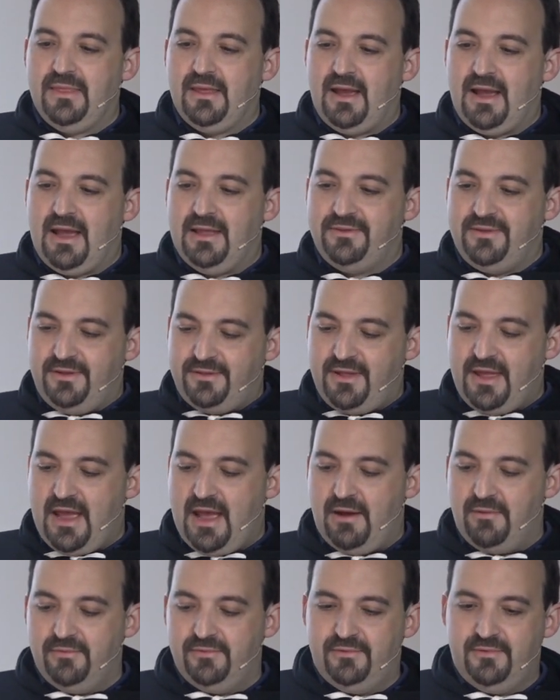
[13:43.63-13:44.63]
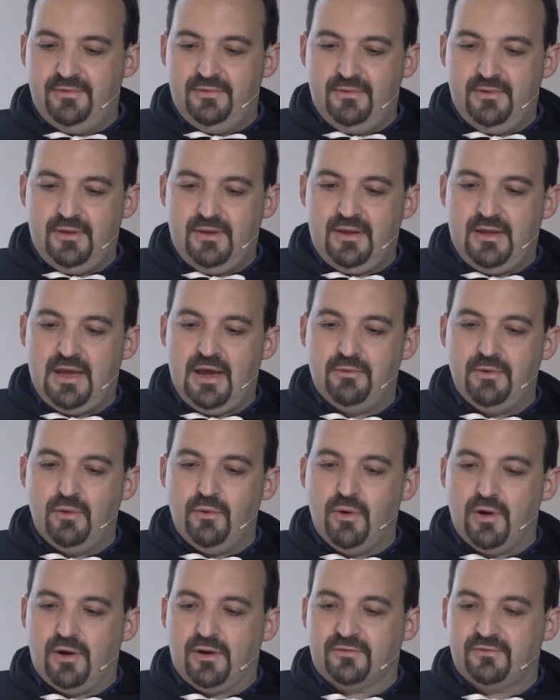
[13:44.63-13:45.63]
and this is how it
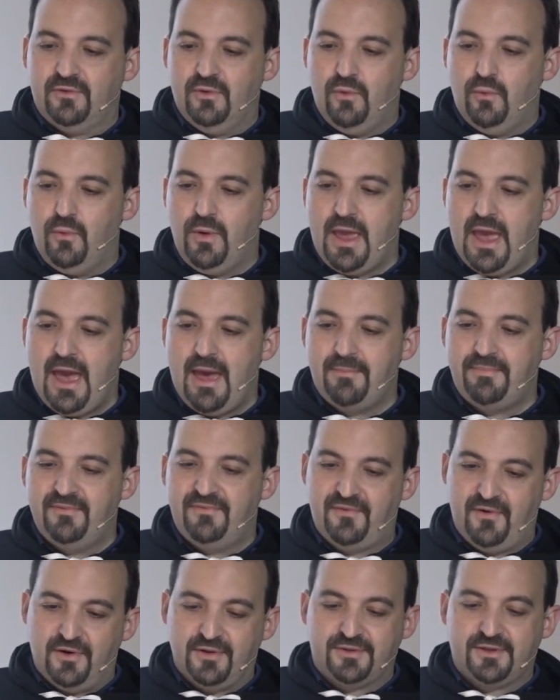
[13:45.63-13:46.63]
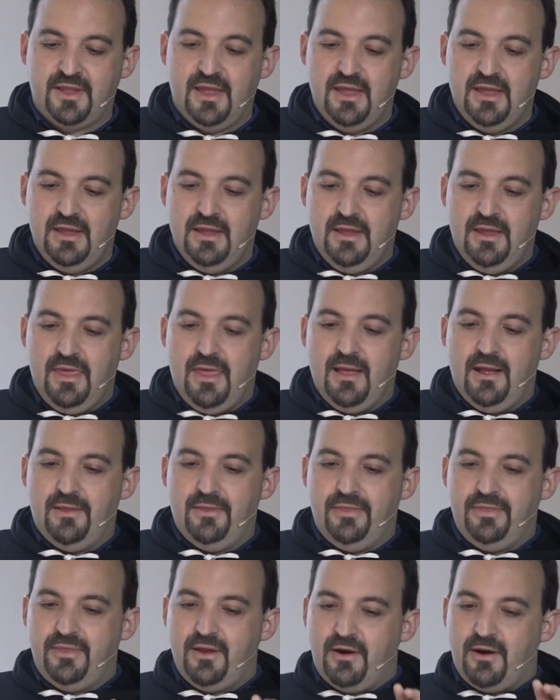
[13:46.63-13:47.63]
works. We have first,
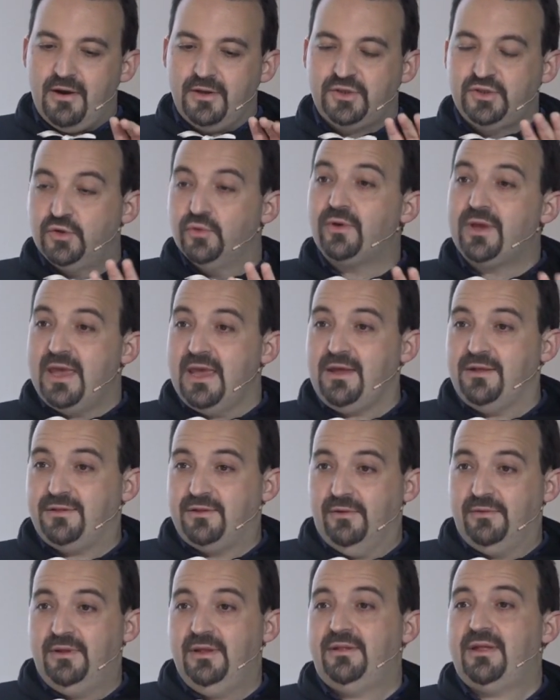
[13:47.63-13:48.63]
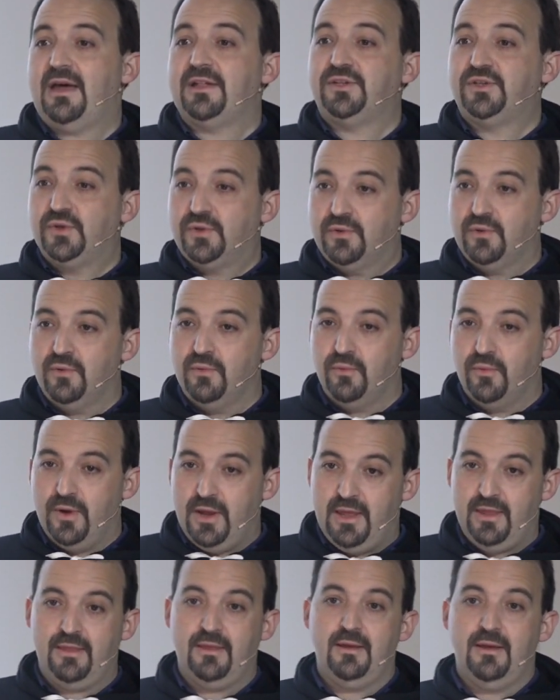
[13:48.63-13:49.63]
there are two keys, so this has to do
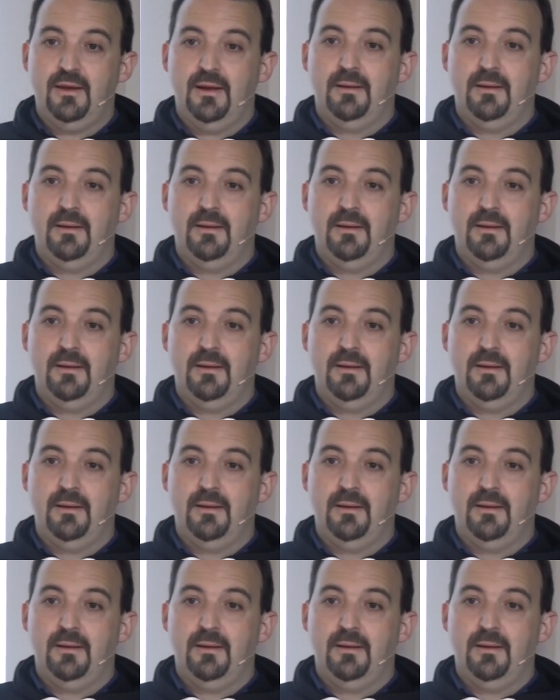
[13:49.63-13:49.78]
with